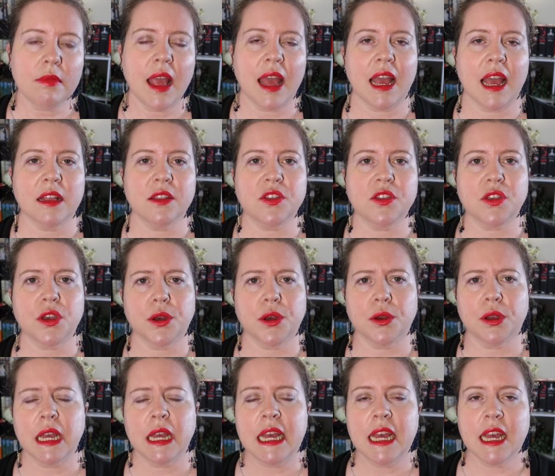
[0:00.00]
And
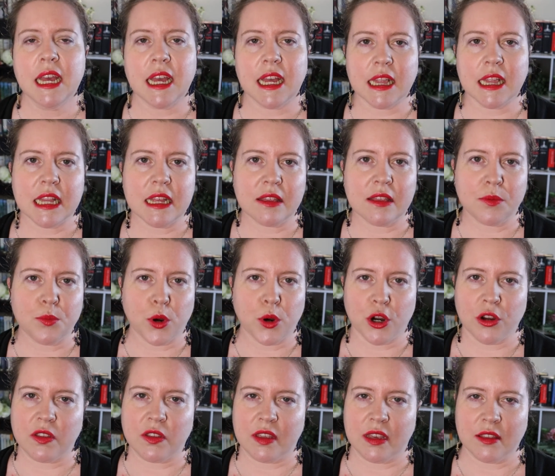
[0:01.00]
so in this
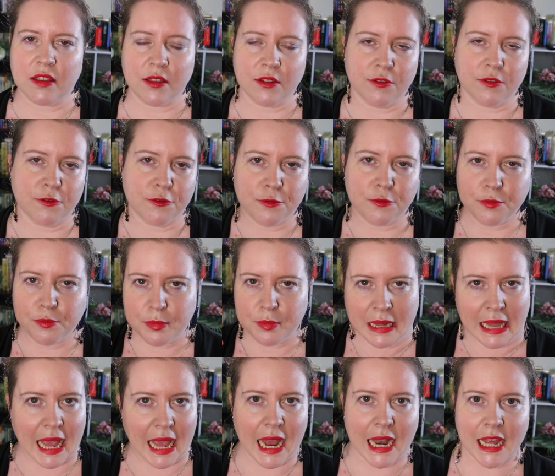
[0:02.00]
process of
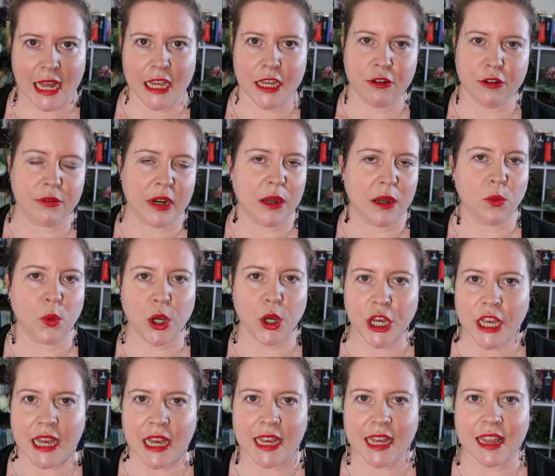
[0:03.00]
planning and
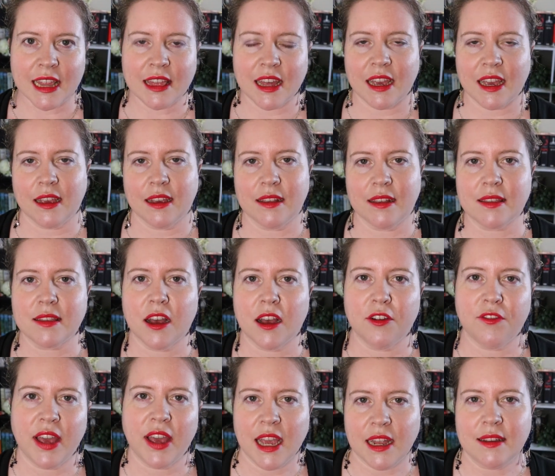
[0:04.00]
reworking things,
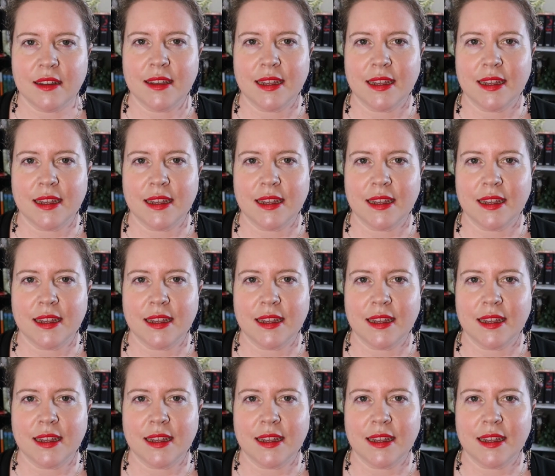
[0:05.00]
I've had